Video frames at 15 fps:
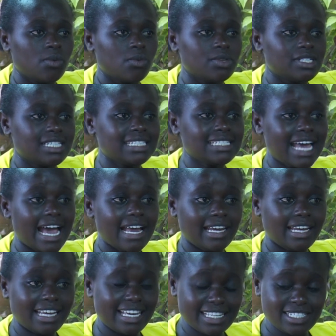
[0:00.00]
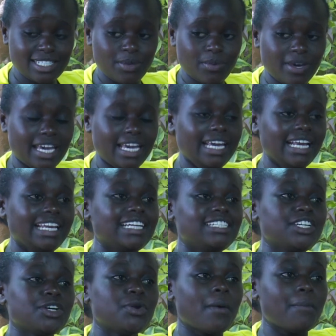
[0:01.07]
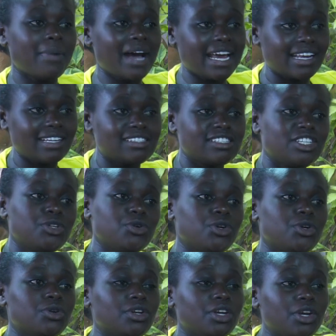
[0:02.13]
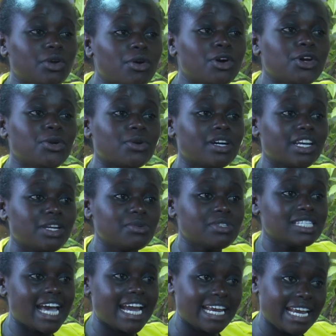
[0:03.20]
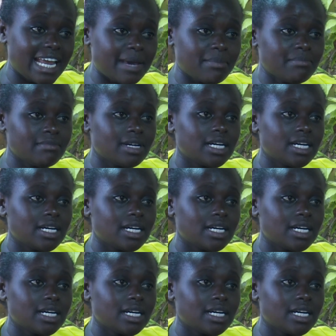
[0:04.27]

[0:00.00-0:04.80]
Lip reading: Was it an easy way letting your parents know your new sign name?